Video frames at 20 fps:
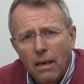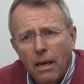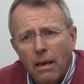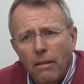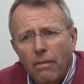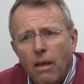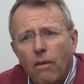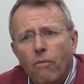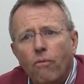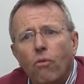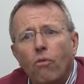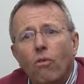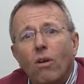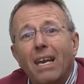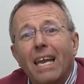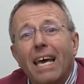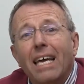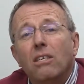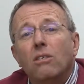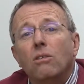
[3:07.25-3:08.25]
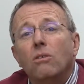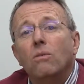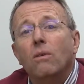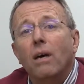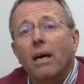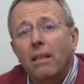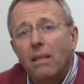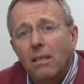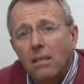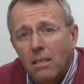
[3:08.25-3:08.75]
And therefore, related
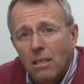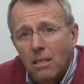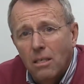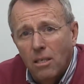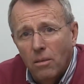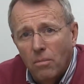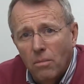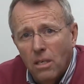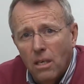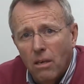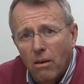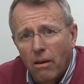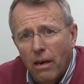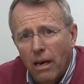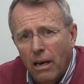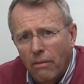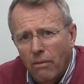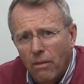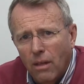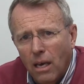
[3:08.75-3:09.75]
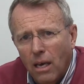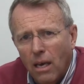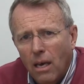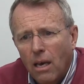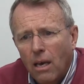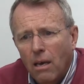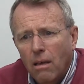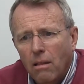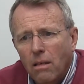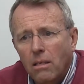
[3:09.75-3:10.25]
to other systems that are out there,
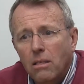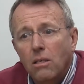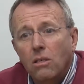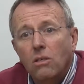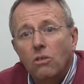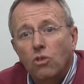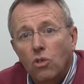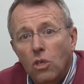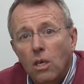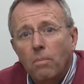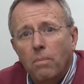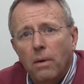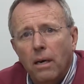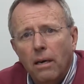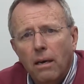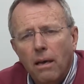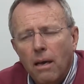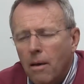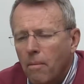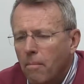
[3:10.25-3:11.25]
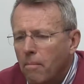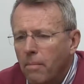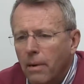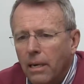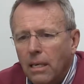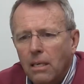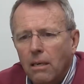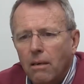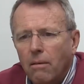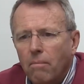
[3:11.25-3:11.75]
this is cheaper
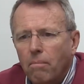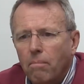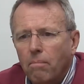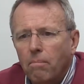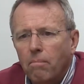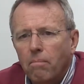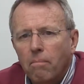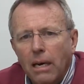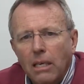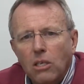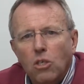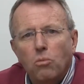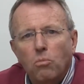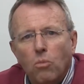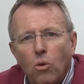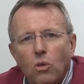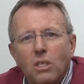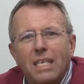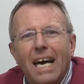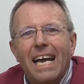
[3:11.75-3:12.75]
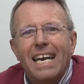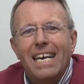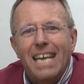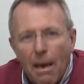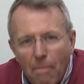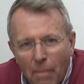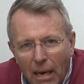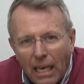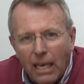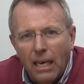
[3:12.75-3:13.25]
but much more
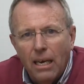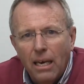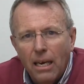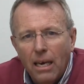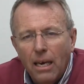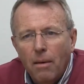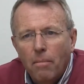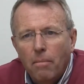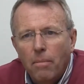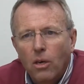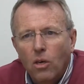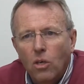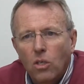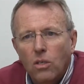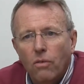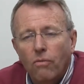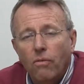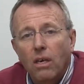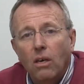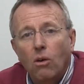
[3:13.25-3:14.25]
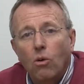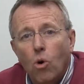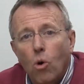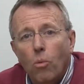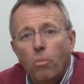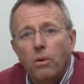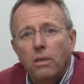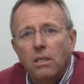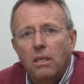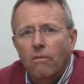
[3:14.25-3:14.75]
dynamic, because of the
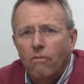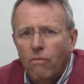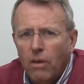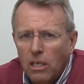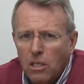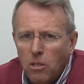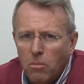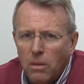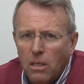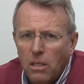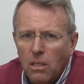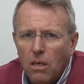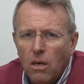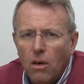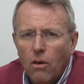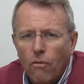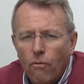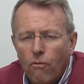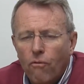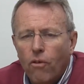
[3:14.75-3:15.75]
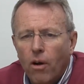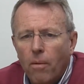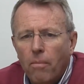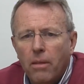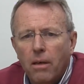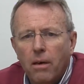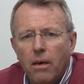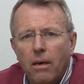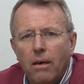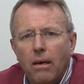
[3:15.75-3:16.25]
corporate investment
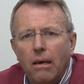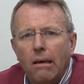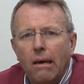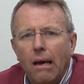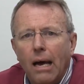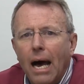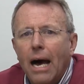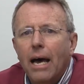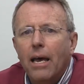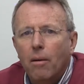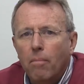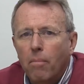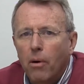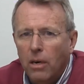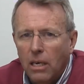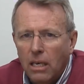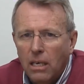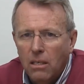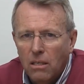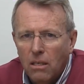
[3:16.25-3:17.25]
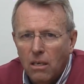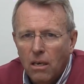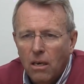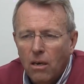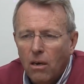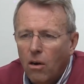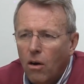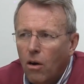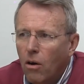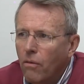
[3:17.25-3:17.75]
from the higher bodies
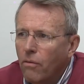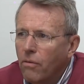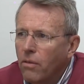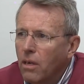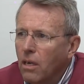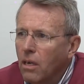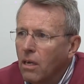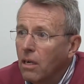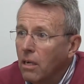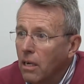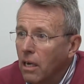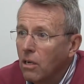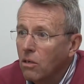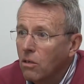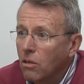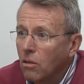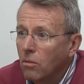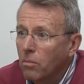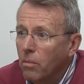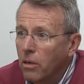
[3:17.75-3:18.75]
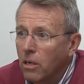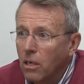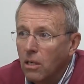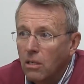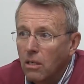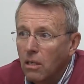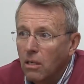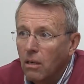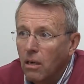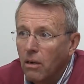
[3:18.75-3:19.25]
of the connectional
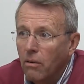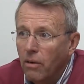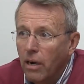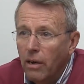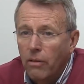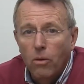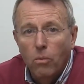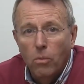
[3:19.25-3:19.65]
bodies around